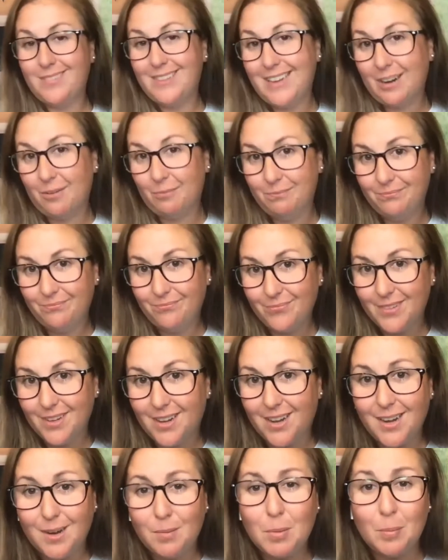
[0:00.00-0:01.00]
Now,
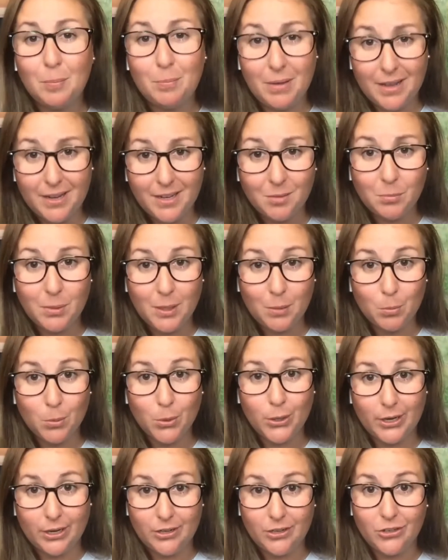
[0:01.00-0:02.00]
I'm a pen and
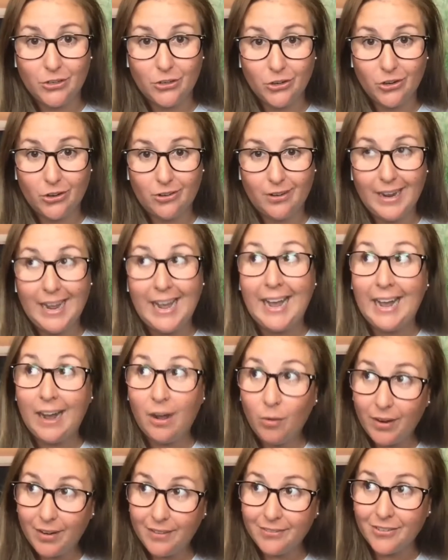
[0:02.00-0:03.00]
paper kind of girl.
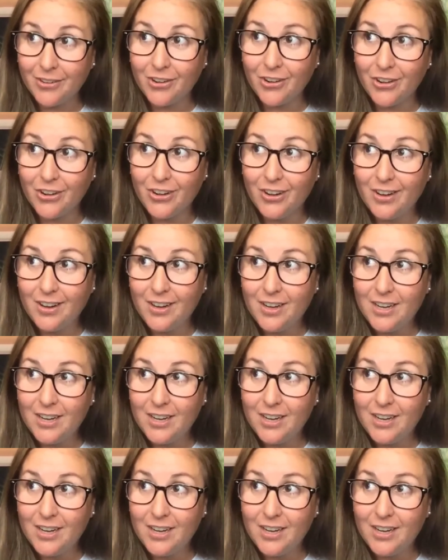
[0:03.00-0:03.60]
However,